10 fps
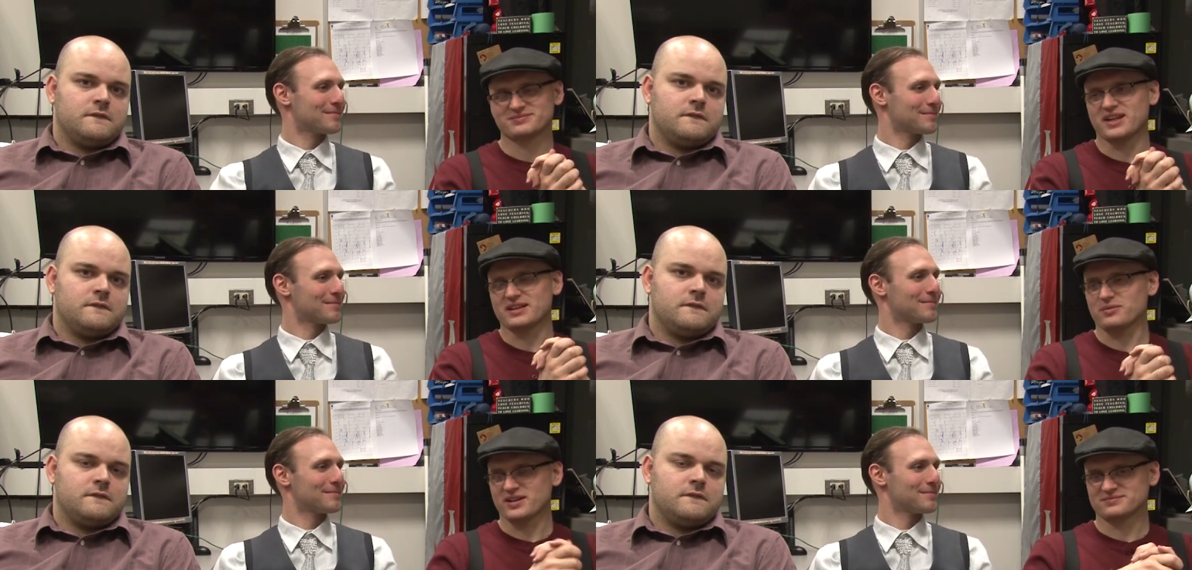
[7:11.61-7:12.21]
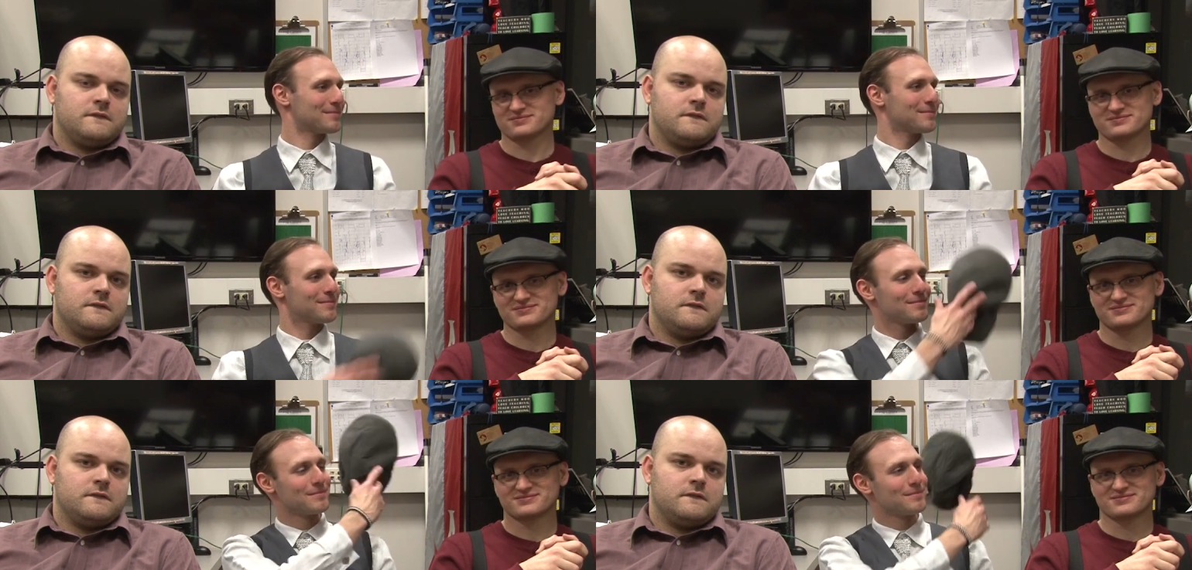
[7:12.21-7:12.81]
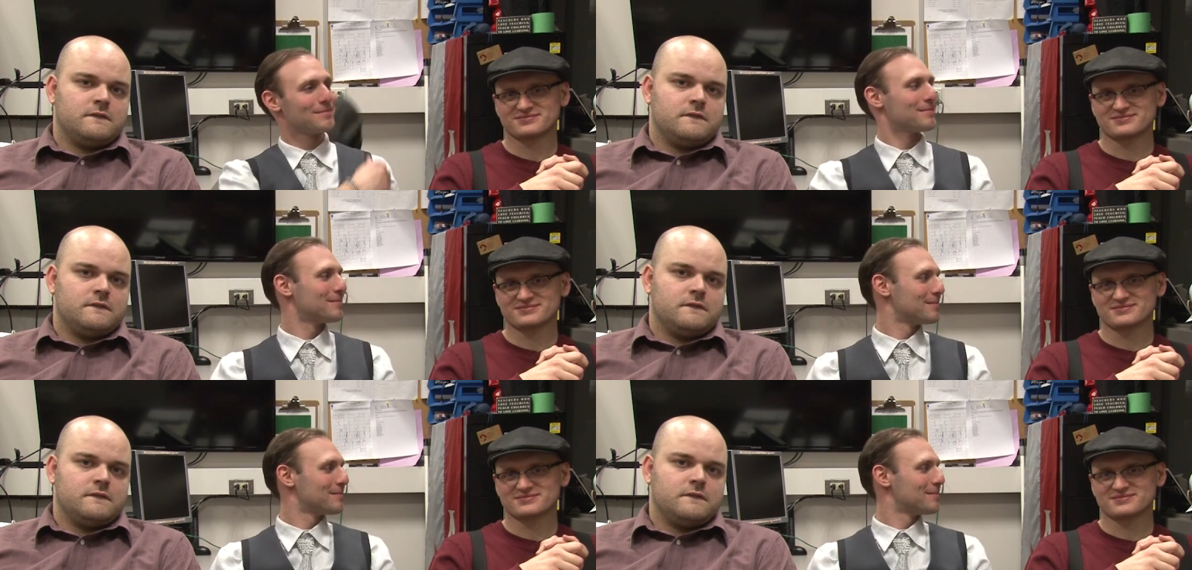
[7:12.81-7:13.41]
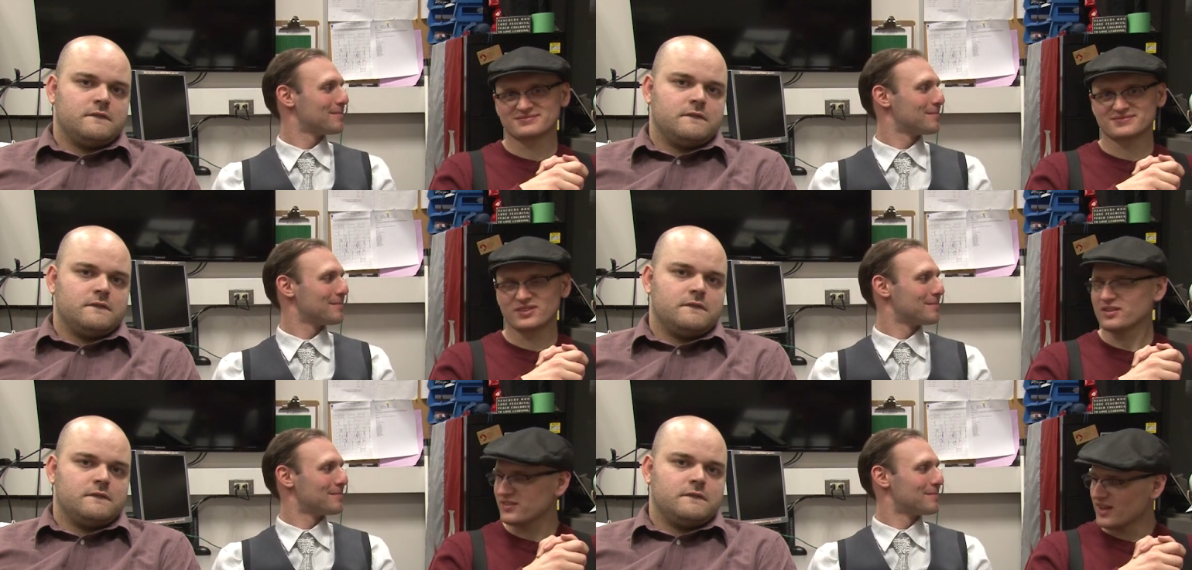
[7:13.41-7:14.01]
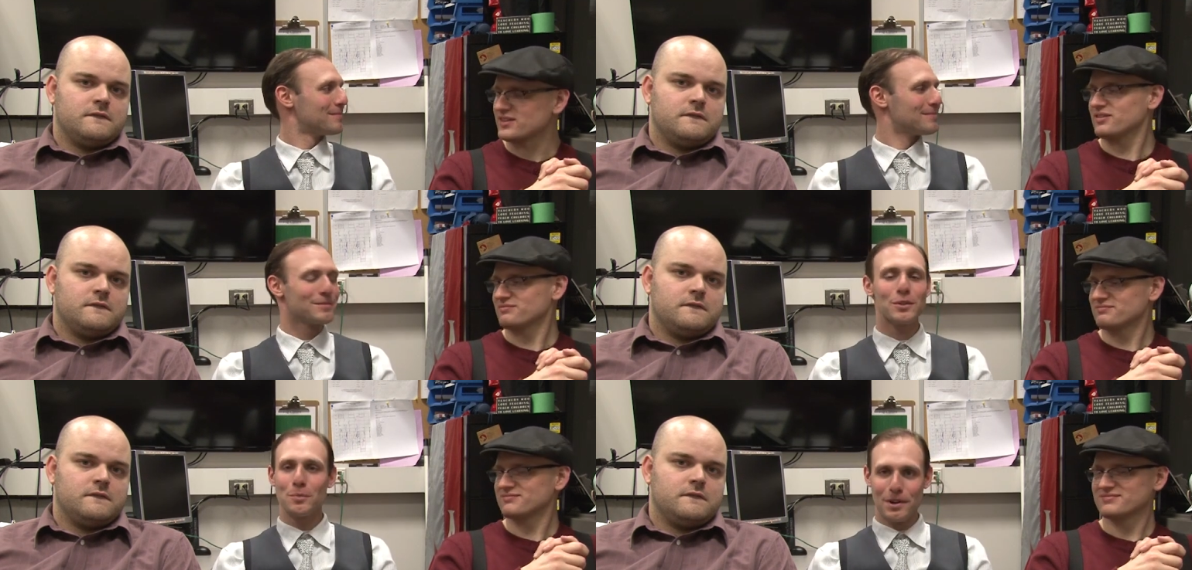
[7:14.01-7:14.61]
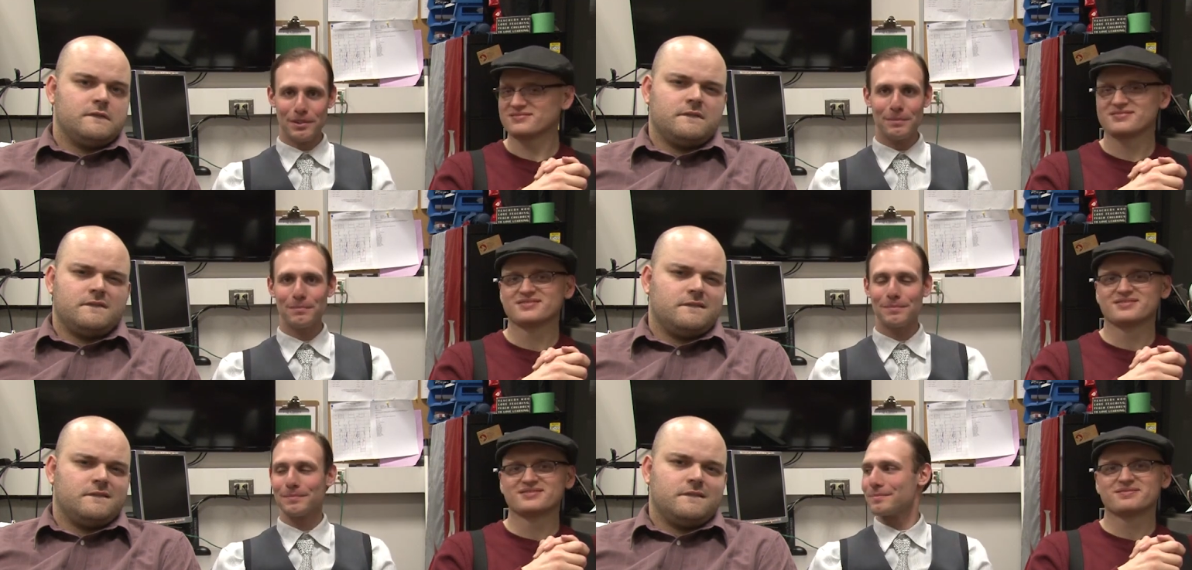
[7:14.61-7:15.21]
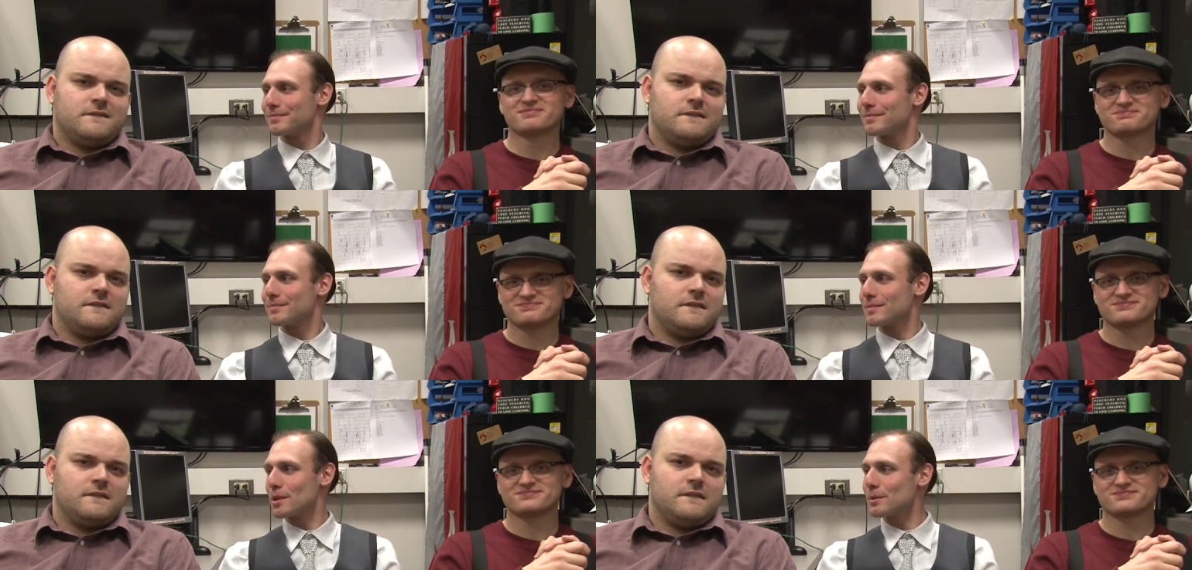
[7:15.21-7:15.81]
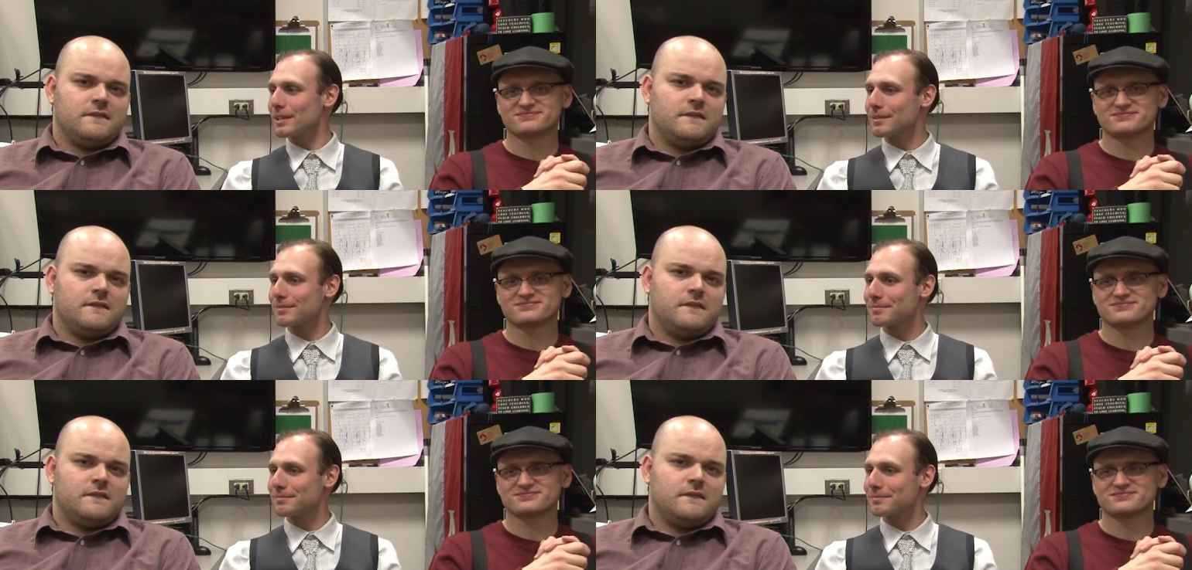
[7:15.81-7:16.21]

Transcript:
Speaker 1: But anyway, I thank you. You're welcome. Tony.